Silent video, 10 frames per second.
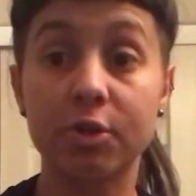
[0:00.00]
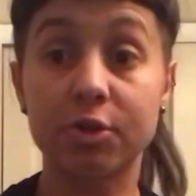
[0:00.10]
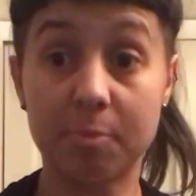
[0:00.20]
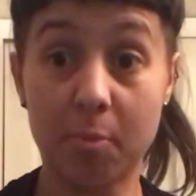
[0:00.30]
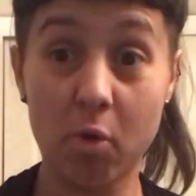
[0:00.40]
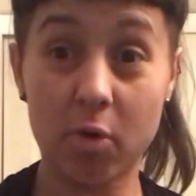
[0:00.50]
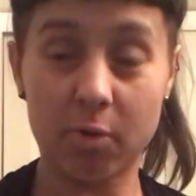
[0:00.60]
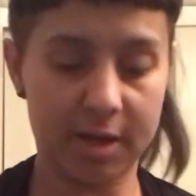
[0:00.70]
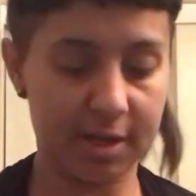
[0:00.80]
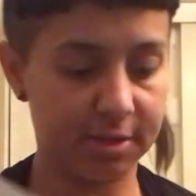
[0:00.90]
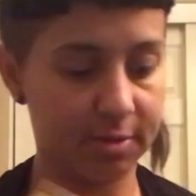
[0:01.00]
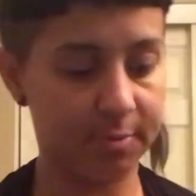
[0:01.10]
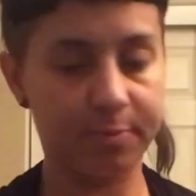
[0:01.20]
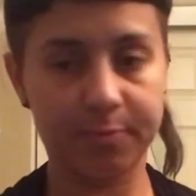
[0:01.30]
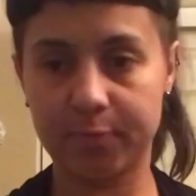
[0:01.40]
Some more reeds,
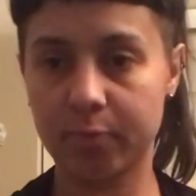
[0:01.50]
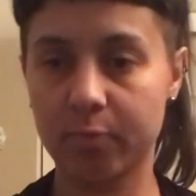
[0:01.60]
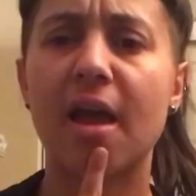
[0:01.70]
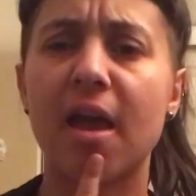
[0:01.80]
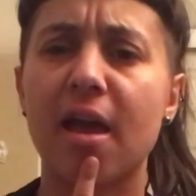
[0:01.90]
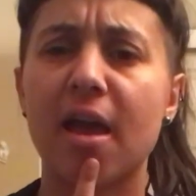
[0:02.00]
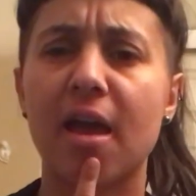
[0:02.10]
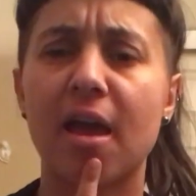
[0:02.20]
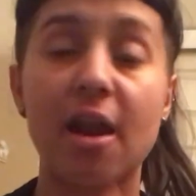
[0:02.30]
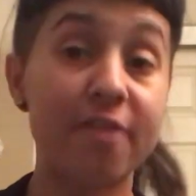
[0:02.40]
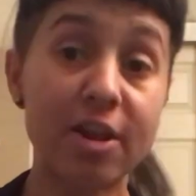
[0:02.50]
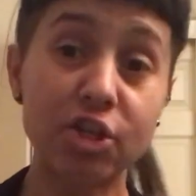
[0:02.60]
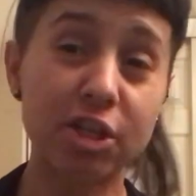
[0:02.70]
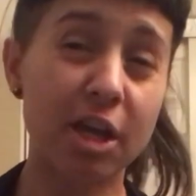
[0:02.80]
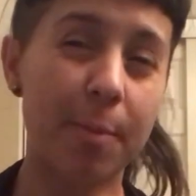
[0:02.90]
and
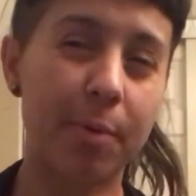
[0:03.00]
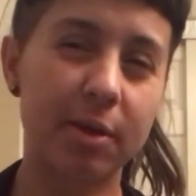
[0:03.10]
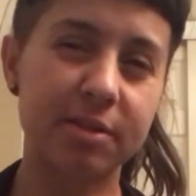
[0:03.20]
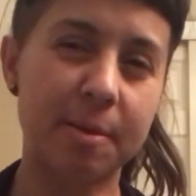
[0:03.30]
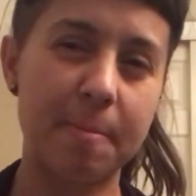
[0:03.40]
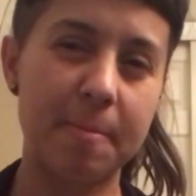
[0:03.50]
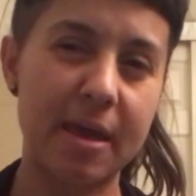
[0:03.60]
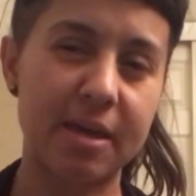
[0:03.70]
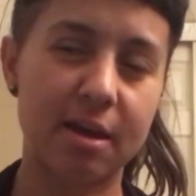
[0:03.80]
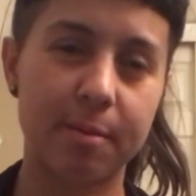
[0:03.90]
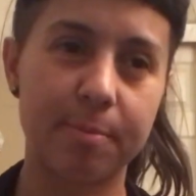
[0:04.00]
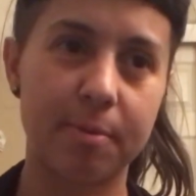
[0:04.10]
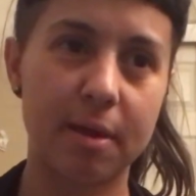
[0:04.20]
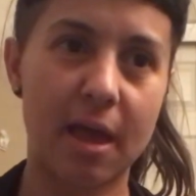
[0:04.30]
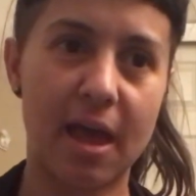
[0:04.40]
eventually I'll put some
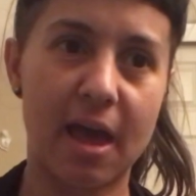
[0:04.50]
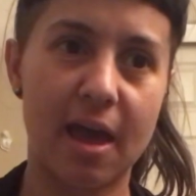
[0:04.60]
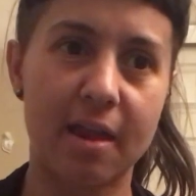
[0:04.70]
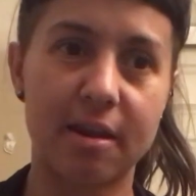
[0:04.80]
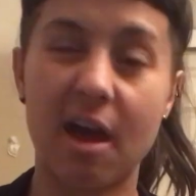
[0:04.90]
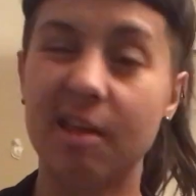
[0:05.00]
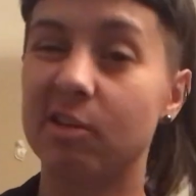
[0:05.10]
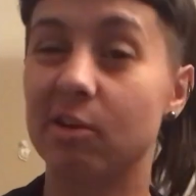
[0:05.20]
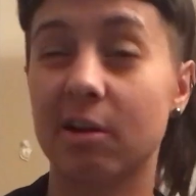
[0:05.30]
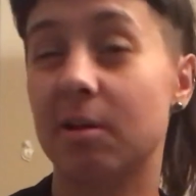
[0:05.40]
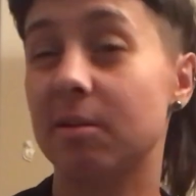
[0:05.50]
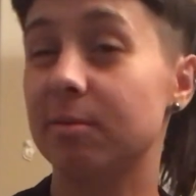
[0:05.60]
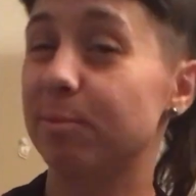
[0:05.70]
makeup and other